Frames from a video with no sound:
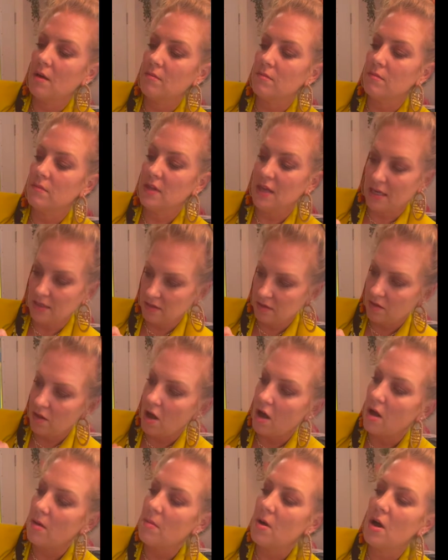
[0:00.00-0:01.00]
yes,
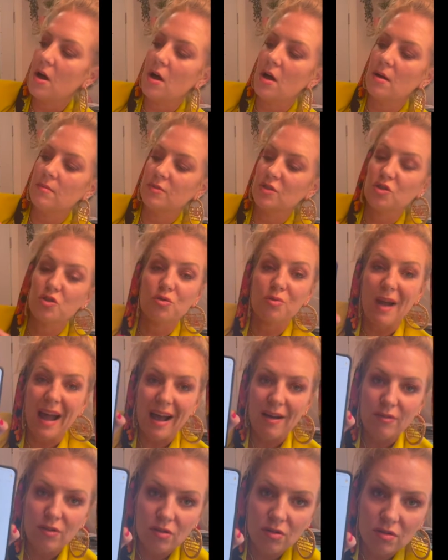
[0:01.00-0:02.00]
Law Moms,
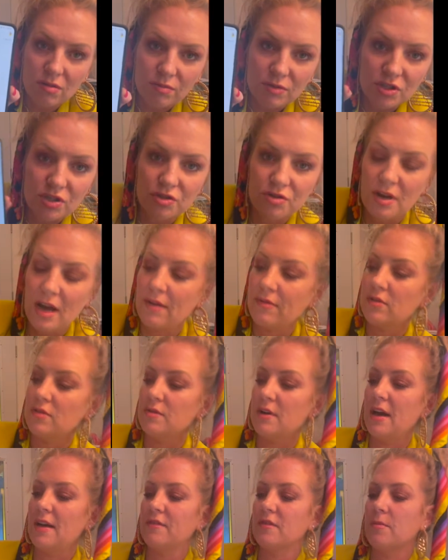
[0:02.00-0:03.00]
travel, which travel do
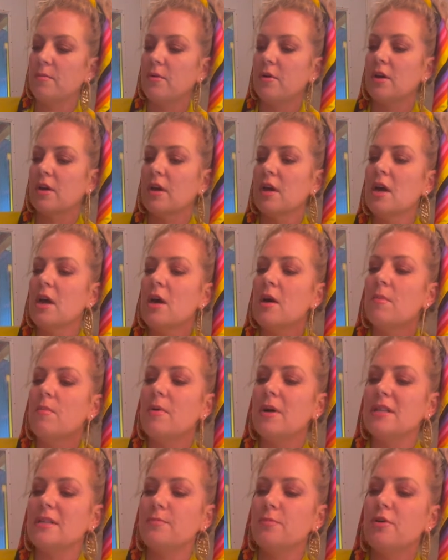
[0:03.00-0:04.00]
I have to book?
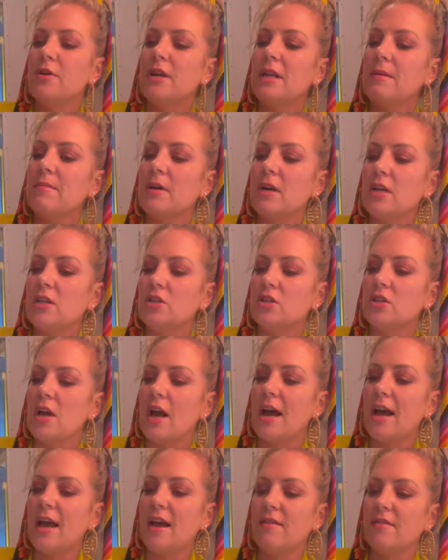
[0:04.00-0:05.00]
But pretty much
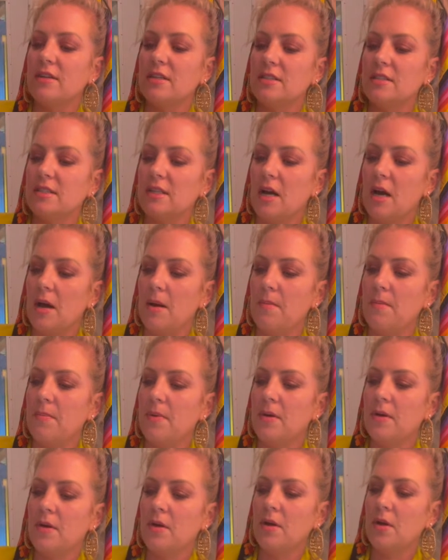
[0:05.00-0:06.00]
I have a dump,
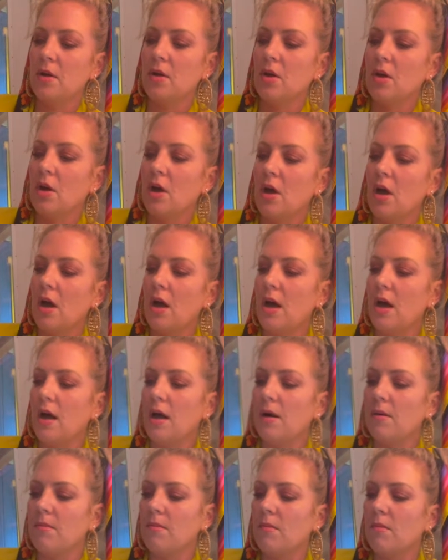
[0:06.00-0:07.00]

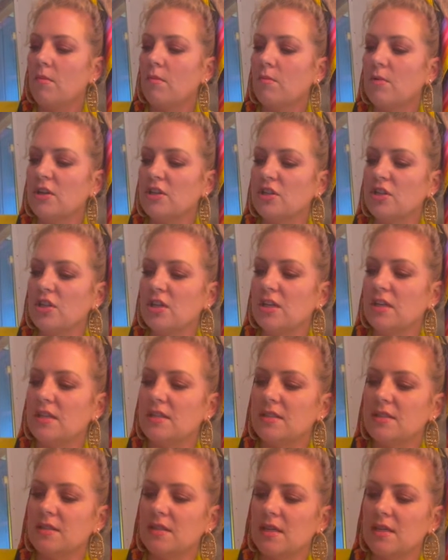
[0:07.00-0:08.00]
which
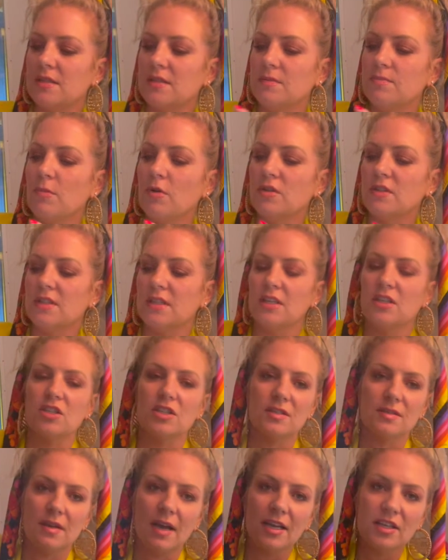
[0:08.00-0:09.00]
is, it's mostly
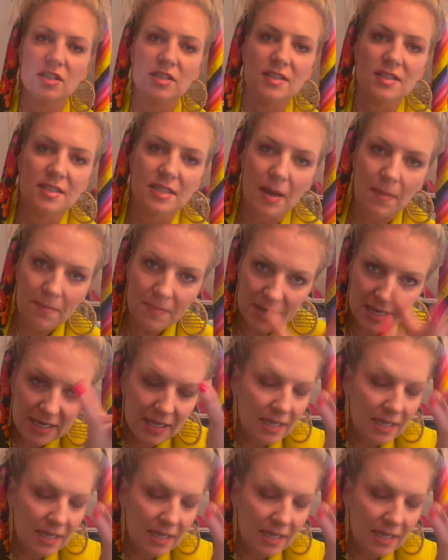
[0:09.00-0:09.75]
just, I just dump it